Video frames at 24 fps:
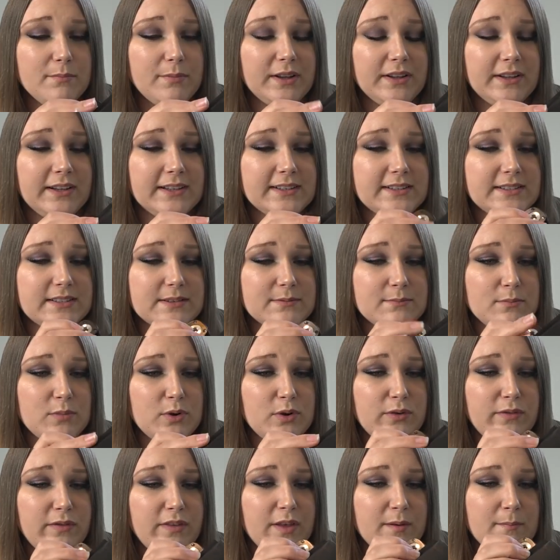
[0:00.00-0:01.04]
But let's
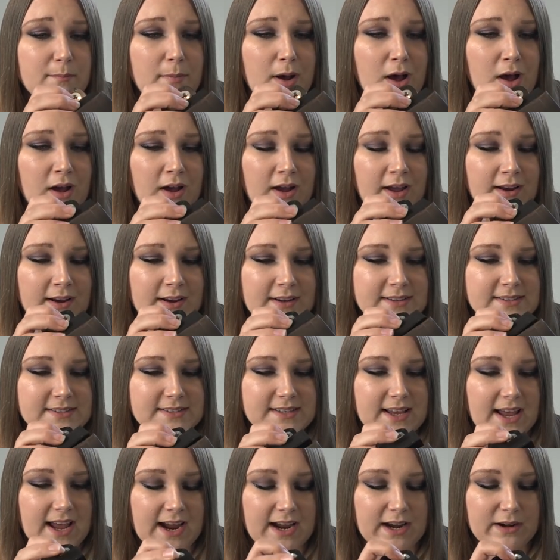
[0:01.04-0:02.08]
move the mod
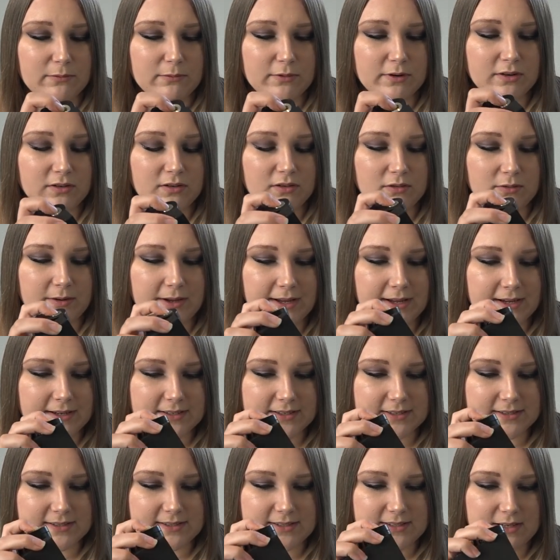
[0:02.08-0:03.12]
aside real quick
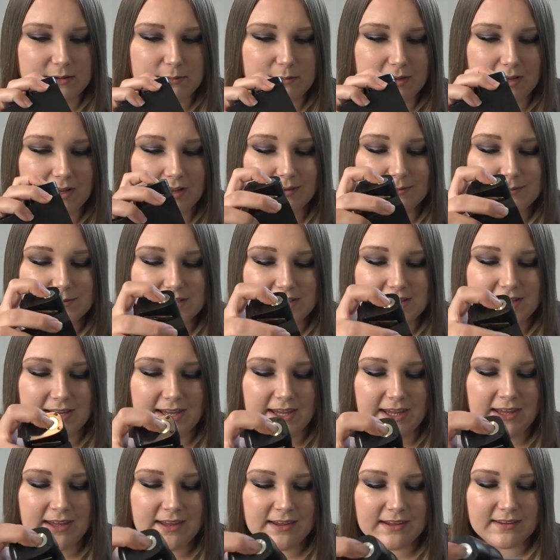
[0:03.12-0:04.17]
to see what comes in the
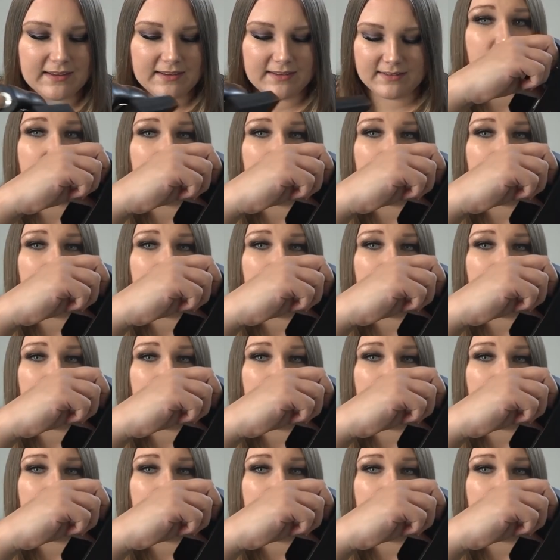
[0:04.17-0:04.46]
kit.